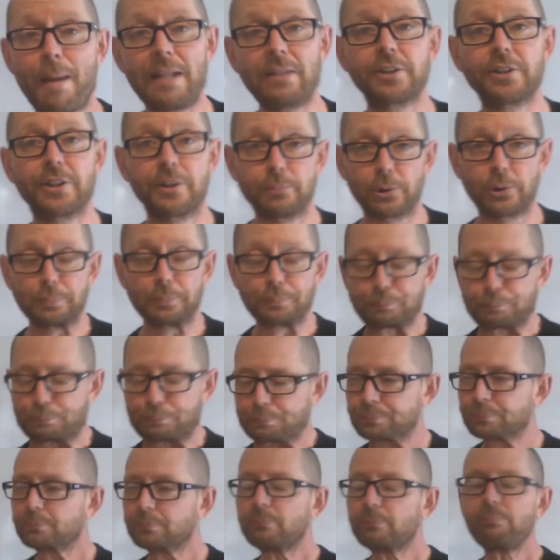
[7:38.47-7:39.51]
malleable.
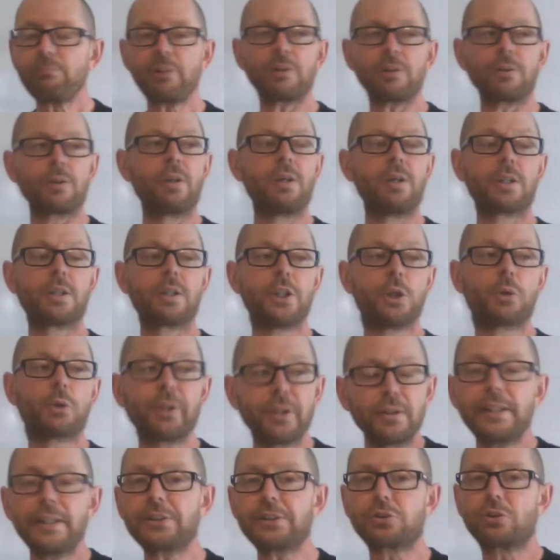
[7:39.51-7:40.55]
You
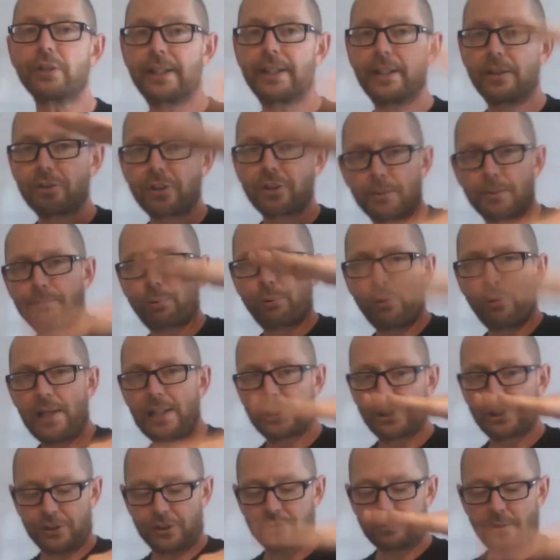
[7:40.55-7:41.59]
can literally, under
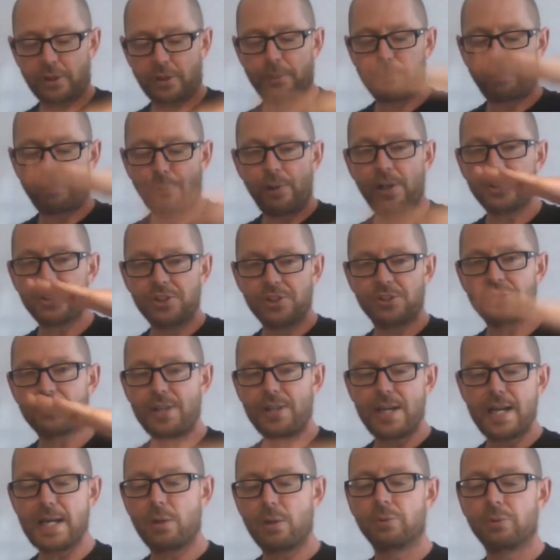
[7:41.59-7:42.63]
compression, compress it
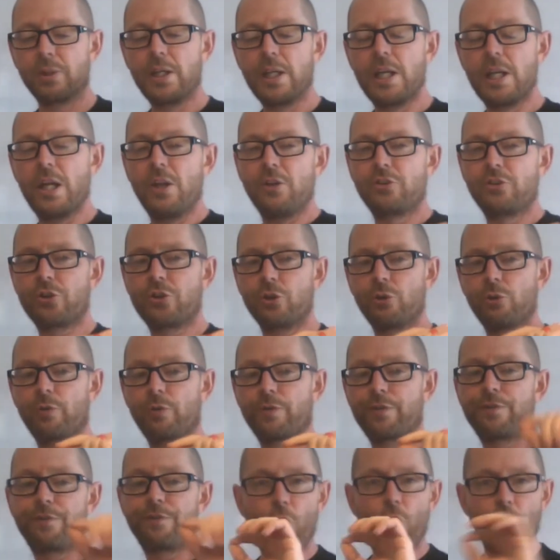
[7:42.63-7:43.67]
down
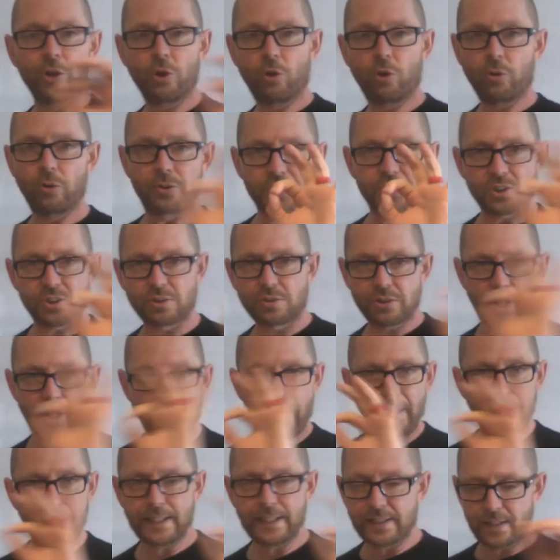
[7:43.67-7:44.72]
to foils,
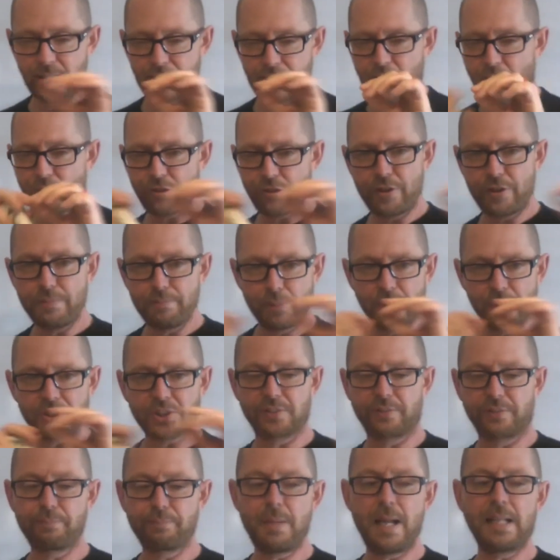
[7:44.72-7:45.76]
tiny thin
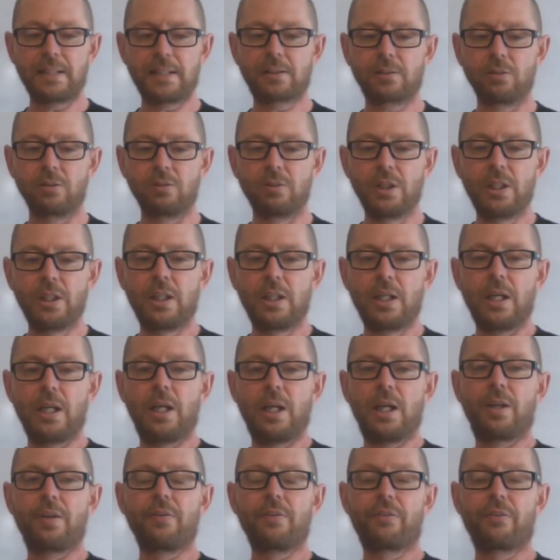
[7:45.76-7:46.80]
bits of metal
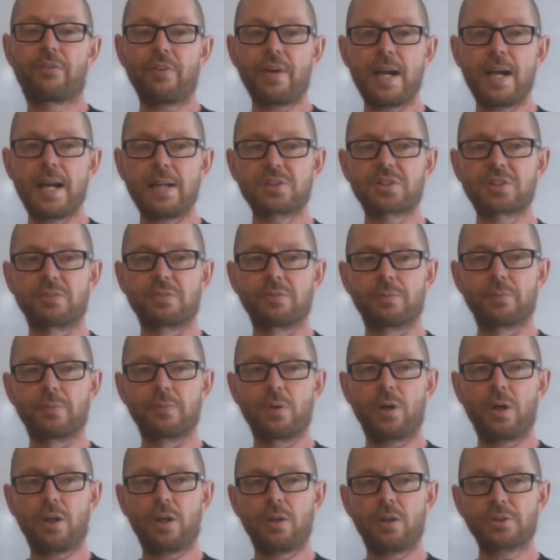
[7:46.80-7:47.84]
that
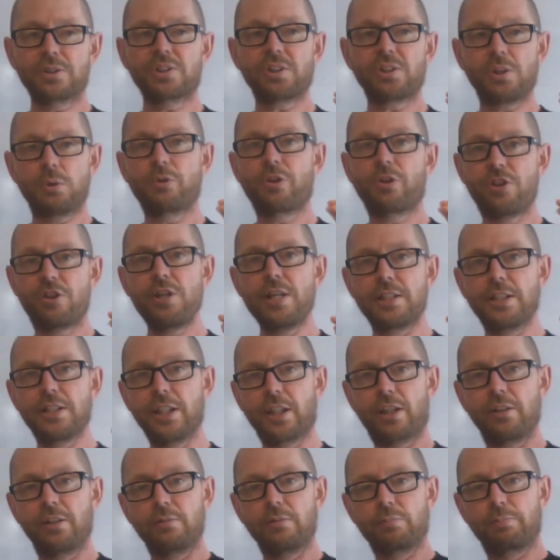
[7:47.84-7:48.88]
are so thin
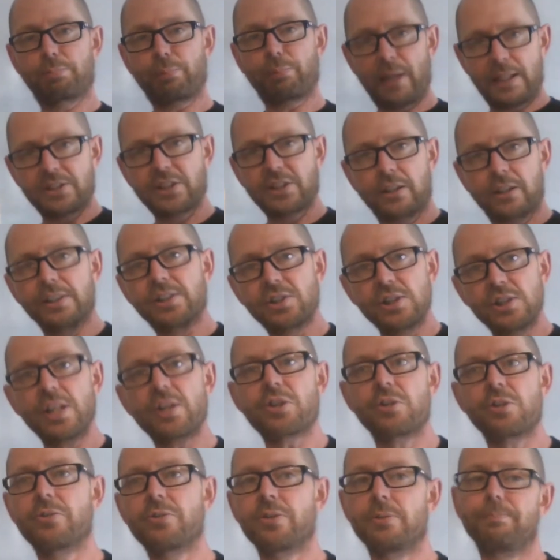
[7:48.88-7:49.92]
you can practically see
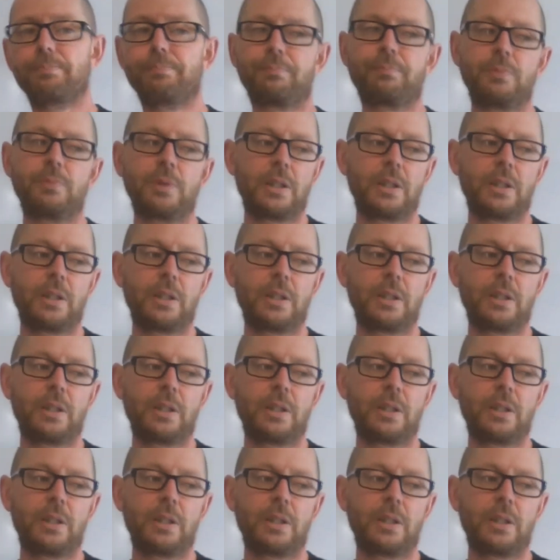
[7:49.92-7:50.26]
through them.